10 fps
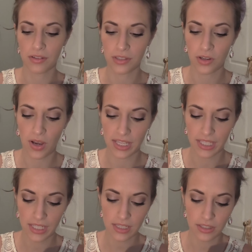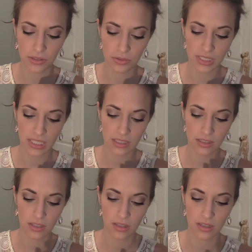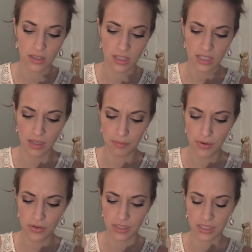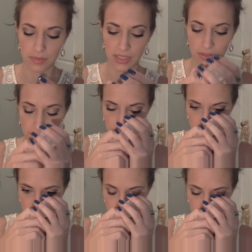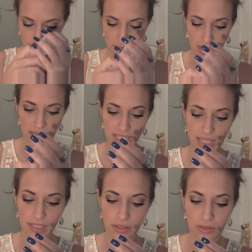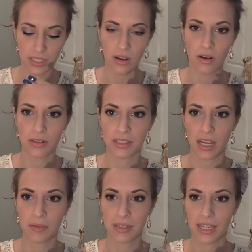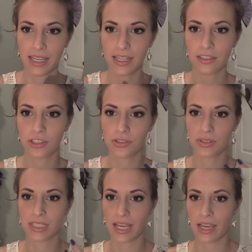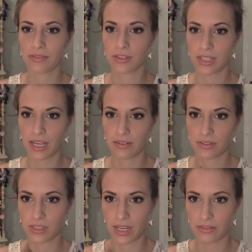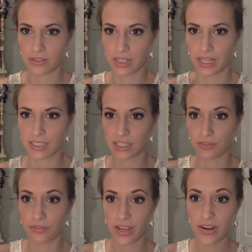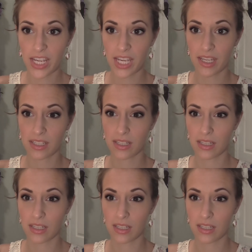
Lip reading: although I can't use it. It got broken somehow. But I can't use it all the time. Like, I can't just use it day after day after day after day because it's very